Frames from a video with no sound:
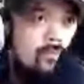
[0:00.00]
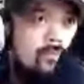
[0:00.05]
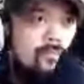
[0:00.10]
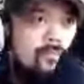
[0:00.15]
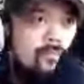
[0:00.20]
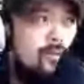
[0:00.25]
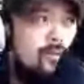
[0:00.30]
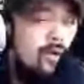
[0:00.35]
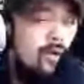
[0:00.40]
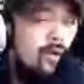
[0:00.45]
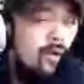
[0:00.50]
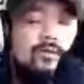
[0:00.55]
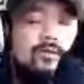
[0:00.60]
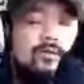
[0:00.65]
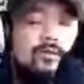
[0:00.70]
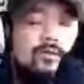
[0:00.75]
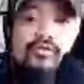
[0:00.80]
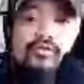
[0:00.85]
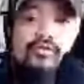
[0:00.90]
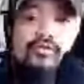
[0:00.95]
director
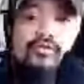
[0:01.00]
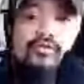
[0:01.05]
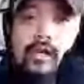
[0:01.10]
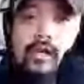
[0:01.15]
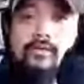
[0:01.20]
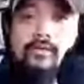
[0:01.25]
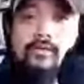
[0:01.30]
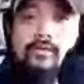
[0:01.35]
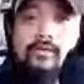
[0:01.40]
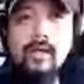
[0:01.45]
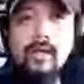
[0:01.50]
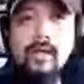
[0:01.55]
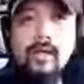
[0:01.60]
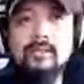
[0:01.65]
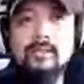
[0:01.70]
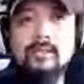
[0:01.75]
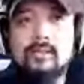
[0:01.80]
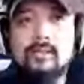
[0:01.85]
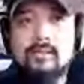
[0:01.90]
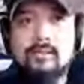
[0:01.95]
of training for that
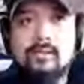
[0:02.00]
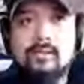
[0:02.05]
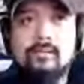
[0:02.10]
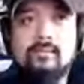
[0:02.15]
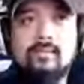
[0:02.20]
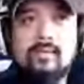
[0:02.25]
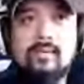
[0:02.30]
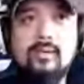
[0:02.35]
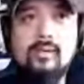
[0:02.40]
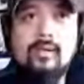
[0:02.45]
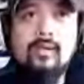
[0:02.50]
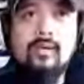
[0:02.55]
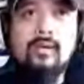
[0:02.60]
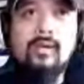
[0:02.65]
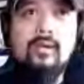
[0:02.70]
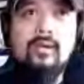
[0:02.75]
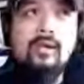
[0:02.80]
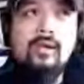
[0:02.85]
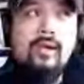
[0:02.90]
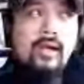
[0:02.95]
system,
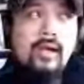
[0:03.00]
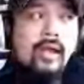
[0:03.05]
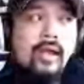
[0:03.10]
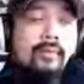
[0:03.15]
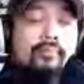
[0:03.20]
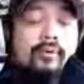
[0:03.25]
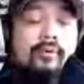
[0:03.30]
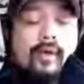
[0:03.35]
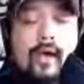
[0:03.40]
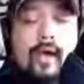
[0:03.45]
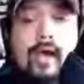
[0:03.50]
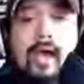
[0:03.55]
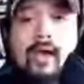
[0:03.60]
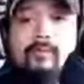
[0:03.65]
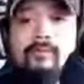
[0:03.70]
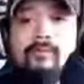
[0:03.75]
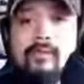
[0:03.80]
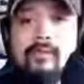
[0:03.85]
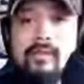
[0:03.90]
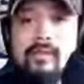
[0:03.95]
and I put
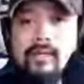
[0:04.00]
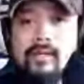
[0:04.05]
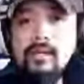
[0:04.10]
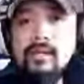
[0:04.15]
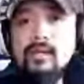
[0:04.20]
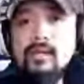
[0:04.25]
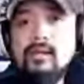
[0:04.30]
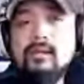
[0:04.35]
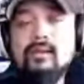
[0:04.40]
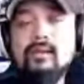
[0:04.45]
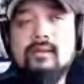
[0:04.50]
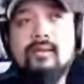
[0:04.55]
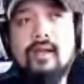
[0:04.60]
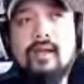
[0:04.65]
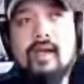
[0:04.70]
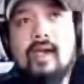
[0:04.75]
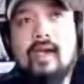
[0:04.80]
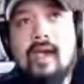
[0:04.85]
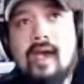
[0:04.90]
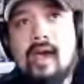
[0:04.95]
everything that
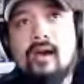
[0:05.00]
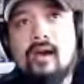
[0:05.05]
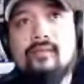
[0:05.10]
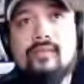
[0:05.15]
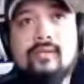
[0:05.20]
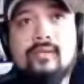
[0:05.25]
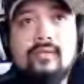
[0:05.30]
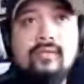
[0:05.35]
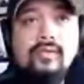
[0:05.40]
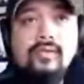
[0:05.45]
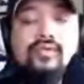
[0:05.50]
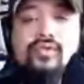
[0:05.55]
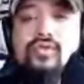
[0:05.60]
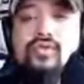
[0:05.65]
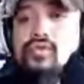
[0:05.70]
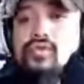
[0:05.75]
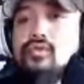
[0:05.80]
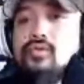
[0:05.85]
I have into those 2